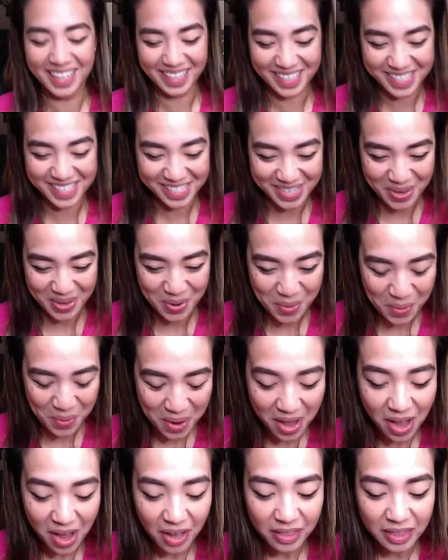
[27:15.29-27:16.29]
So
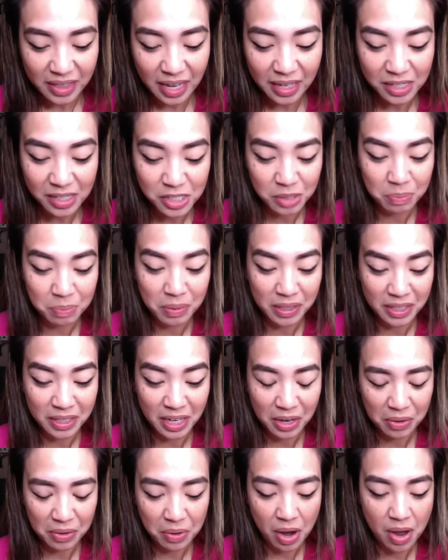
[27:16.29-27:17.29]
that is the
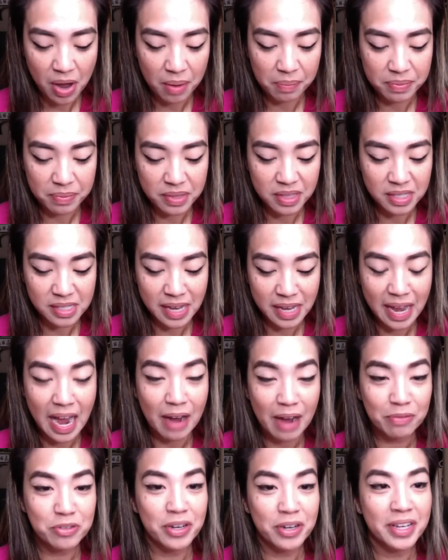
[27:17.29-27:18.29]
Monday, the day
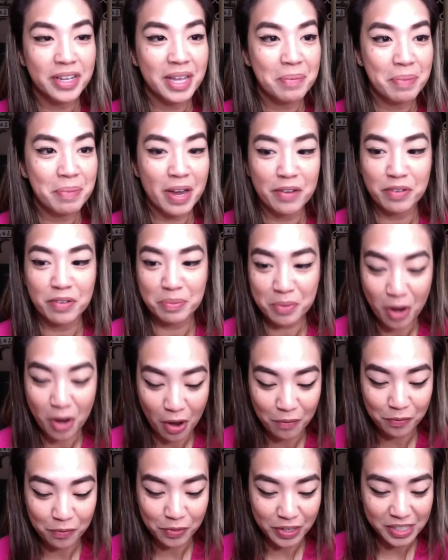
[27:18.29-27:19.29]
after I get back from
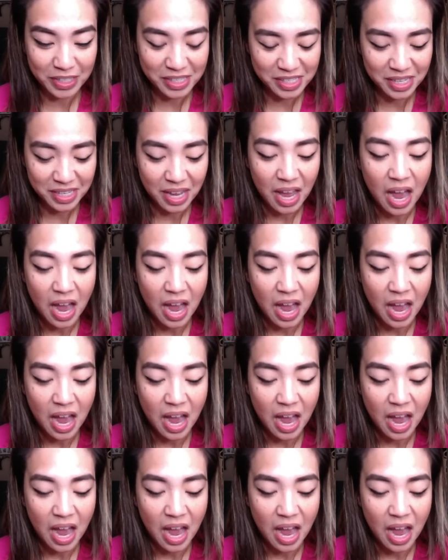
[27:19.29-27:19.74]
conference.